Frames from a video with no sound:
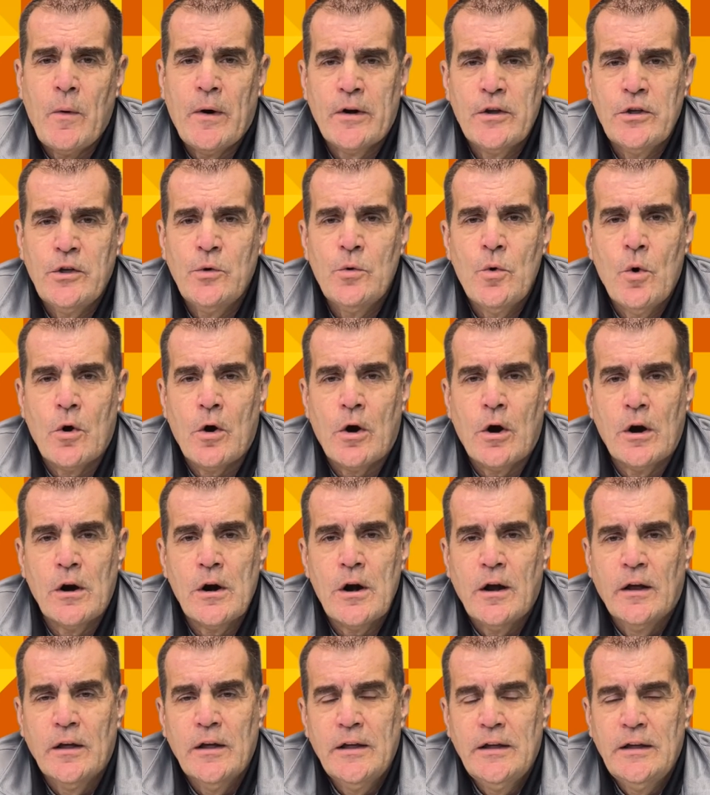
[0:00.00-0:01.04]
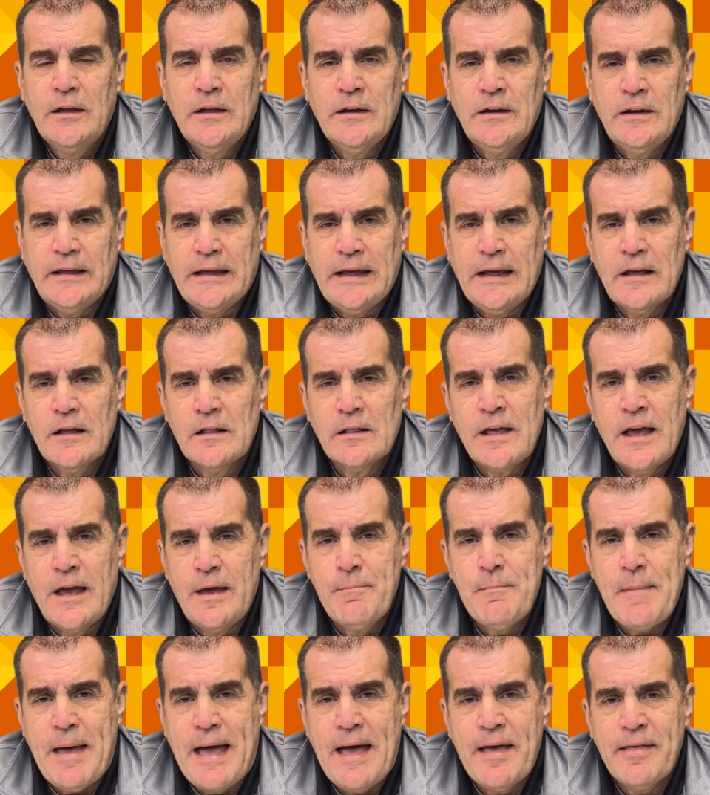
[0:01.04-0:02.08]
you are in ELA,
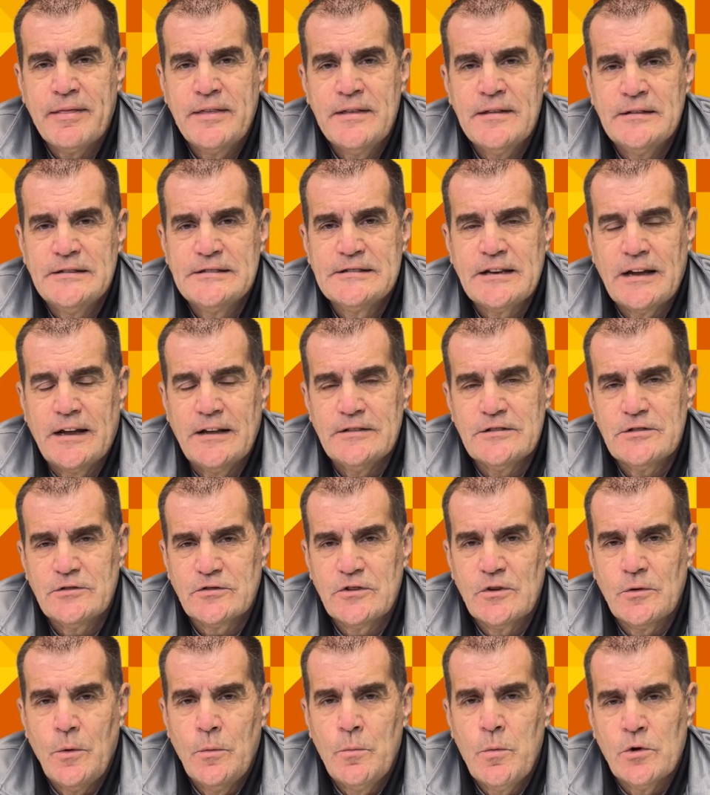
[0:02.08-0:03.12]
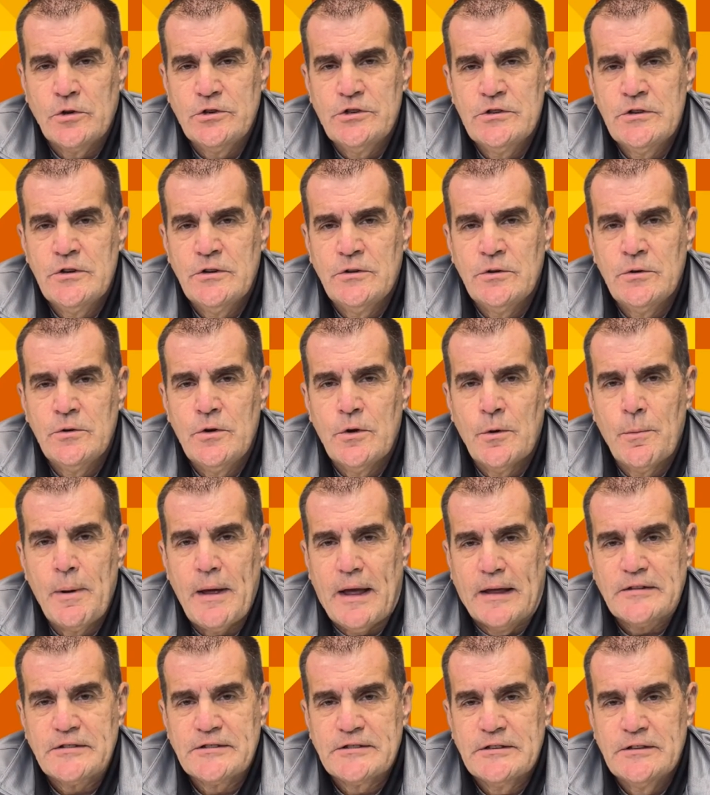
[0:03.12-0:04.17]
math, and science, so we want you to do your
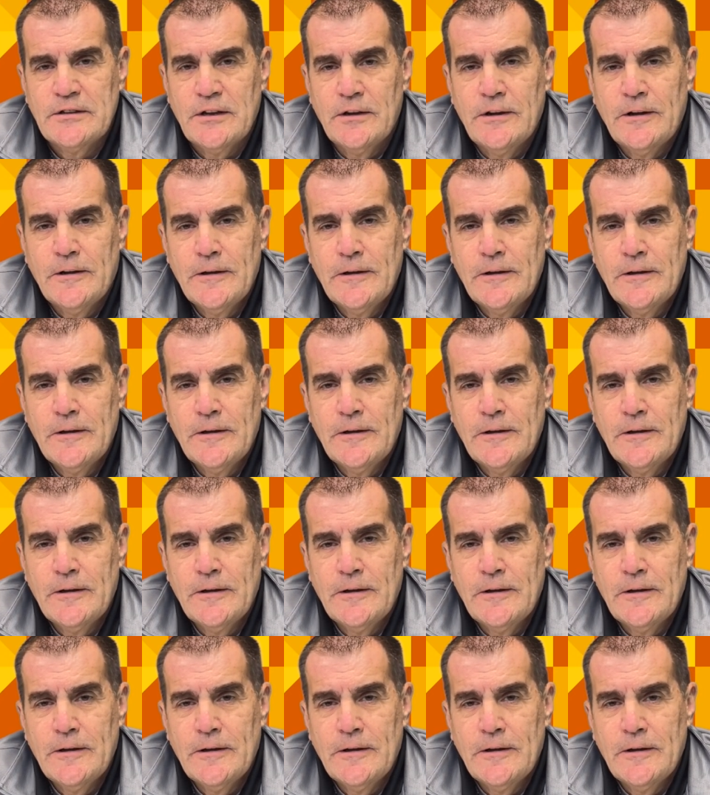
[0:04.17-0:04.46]
best.